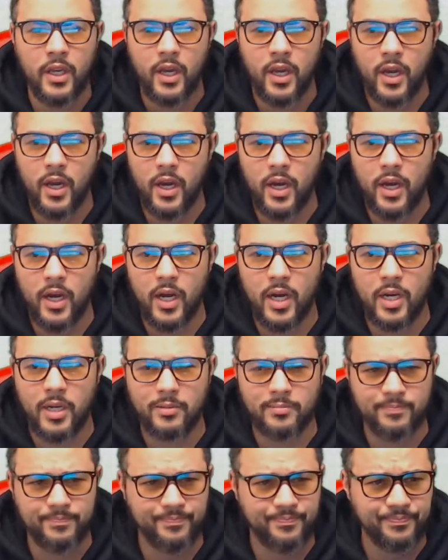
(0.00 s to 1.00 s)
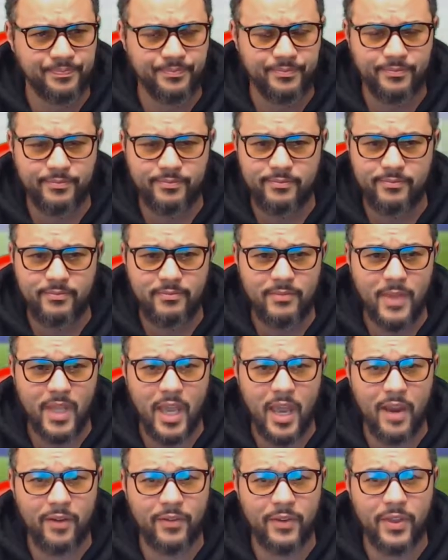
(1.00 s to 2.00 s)
Um,
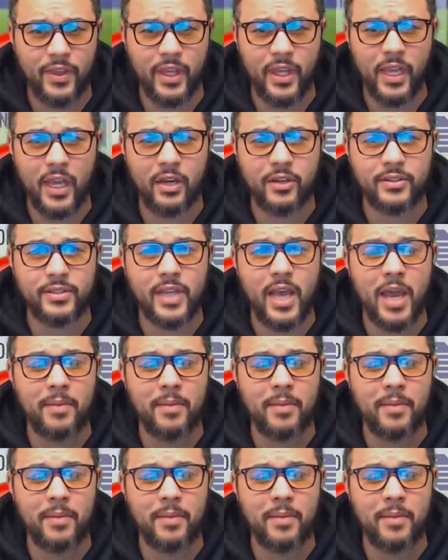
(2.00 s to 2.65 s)
everything else I